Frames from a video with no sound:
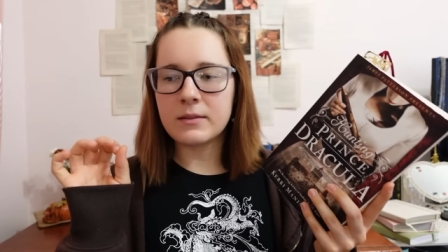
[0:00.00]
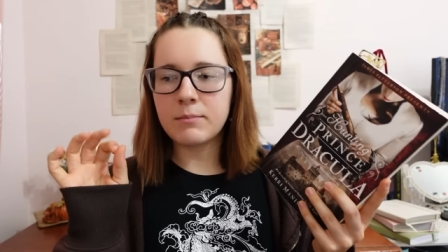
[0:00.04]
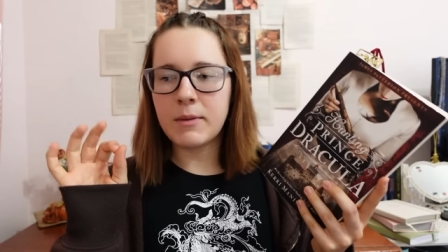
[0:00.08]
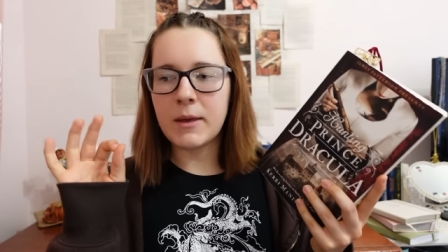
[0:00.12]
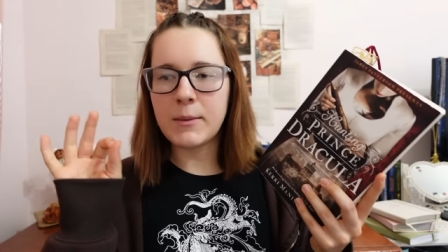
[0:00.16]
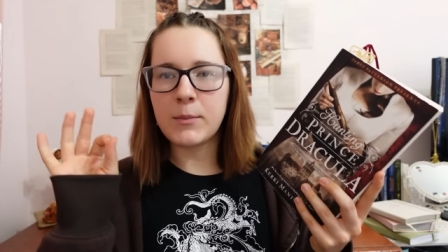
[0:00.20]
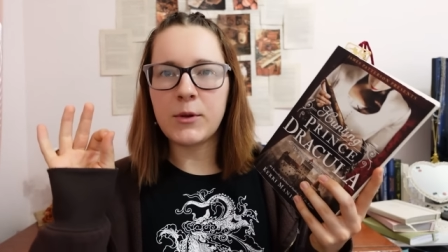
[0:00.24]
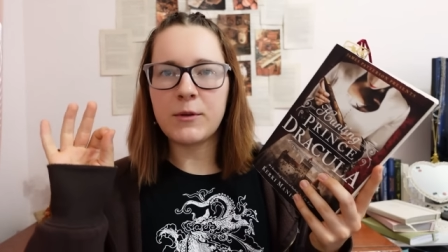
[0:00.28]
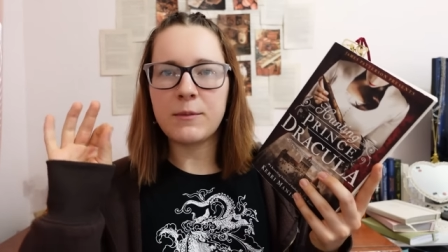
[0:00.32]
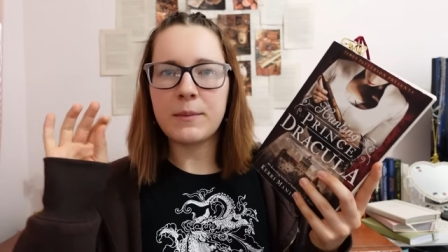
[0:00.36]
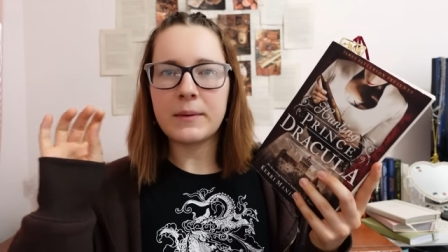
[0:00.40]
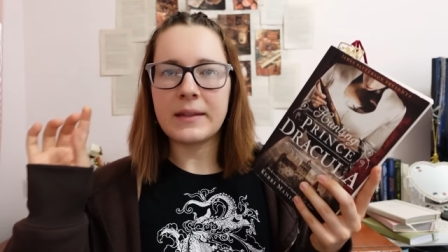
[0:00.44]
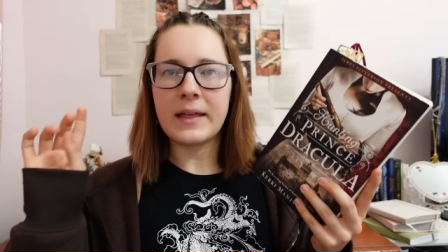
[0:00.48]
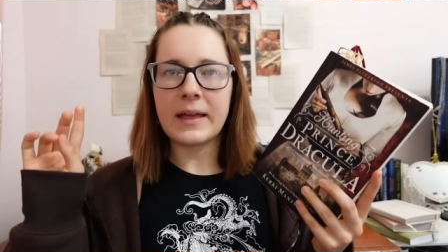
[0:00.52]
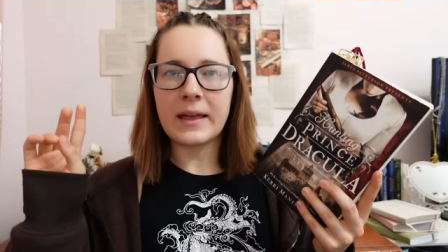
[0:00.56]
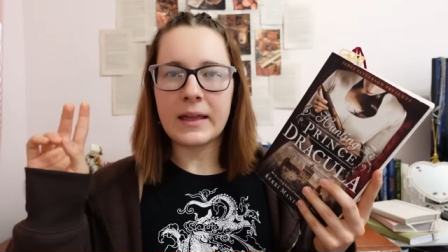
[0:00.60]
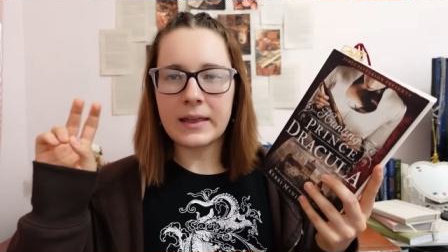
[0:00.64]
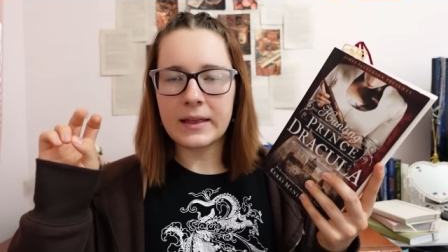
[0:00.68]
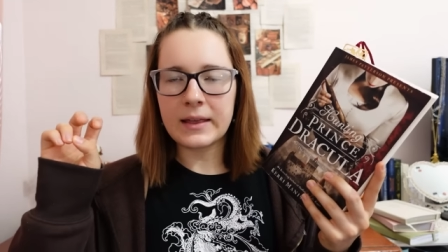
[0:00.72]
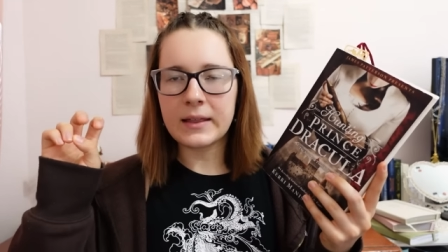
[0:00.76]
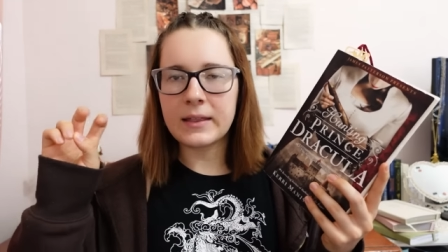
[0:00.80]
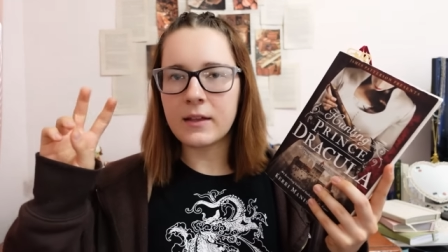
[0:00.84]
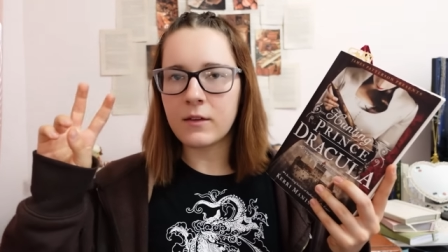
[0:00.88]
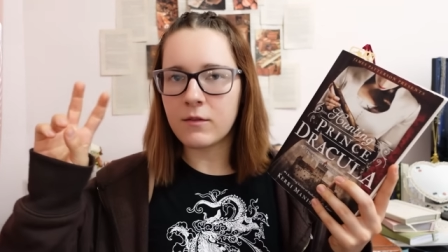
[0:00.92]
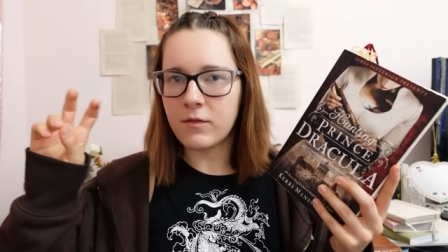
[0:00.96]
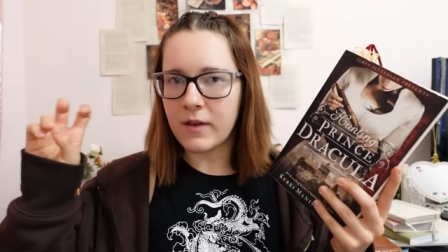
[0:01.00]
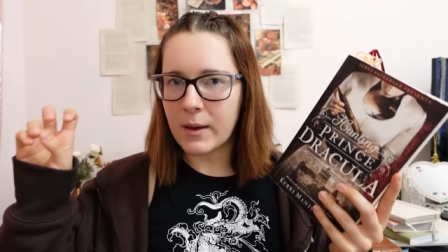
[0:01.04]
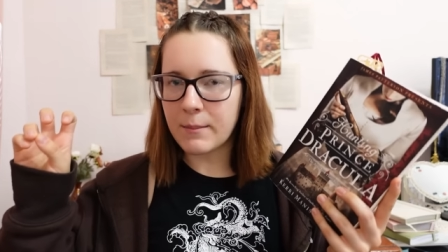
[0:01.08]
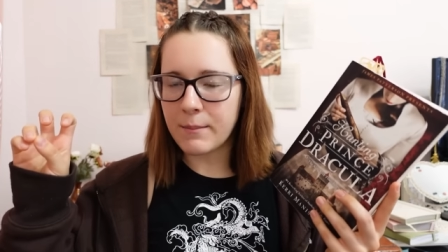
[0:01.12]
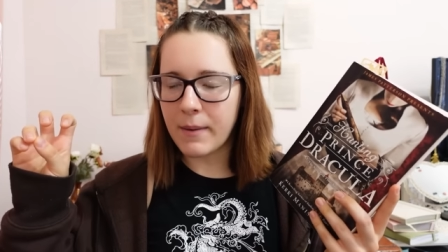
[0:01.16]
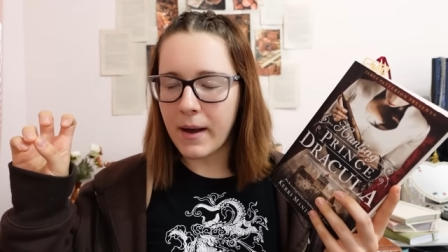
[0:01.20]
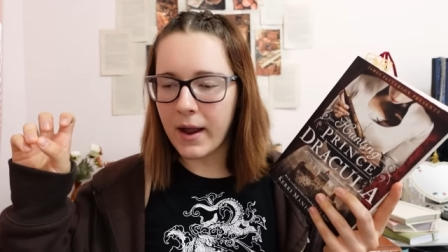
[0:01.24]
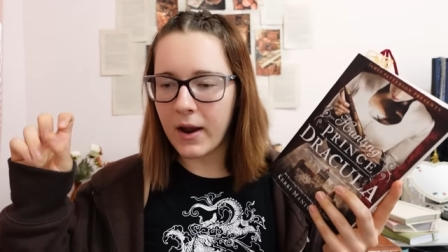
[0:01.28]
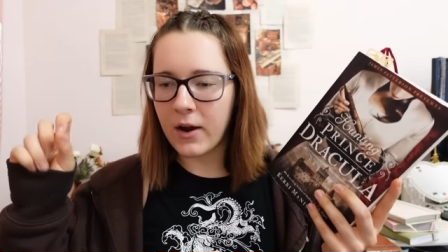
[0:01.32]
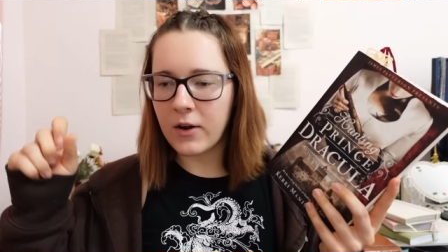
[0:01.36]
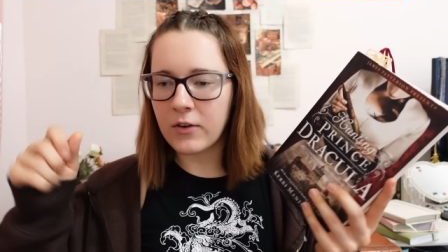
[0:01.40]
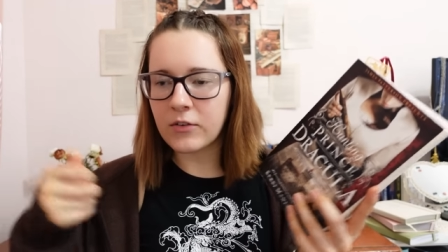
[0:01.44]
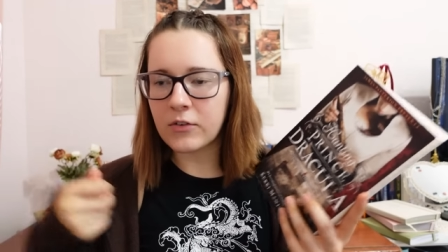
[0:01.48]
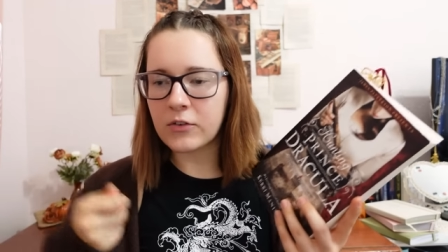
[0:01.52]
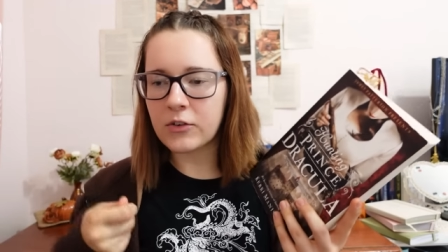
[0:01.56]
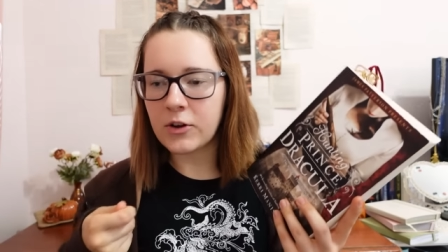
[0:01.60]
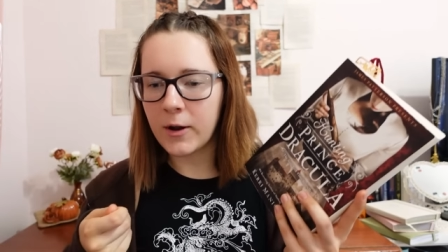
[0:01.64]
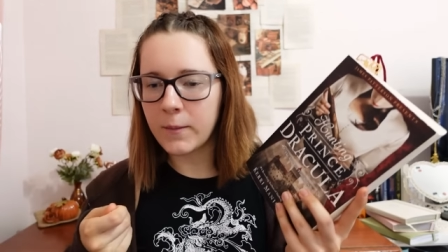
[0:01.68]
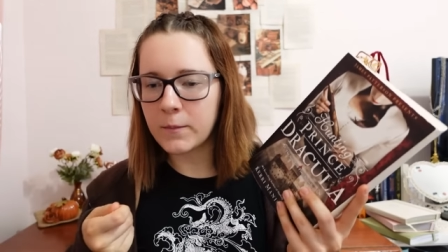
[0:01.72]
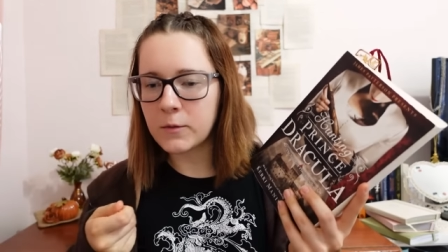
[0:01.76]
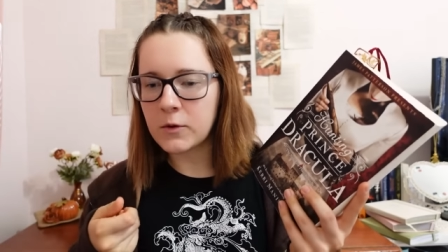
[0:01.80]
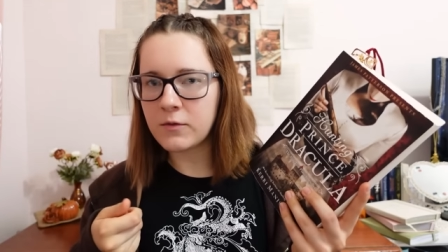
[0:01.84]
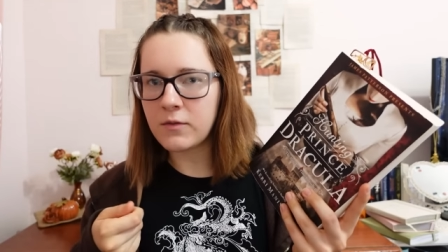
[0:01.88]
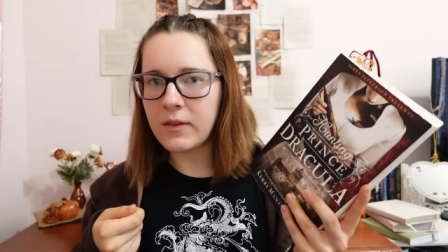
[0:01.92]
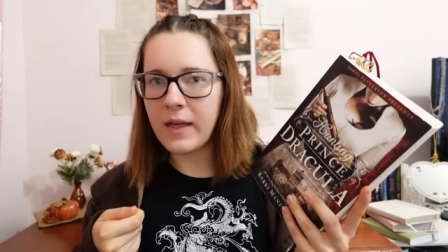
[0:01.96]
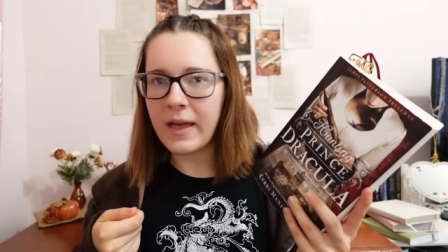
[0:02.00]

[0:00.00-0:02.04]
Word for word: people have been like killing vampires in terms of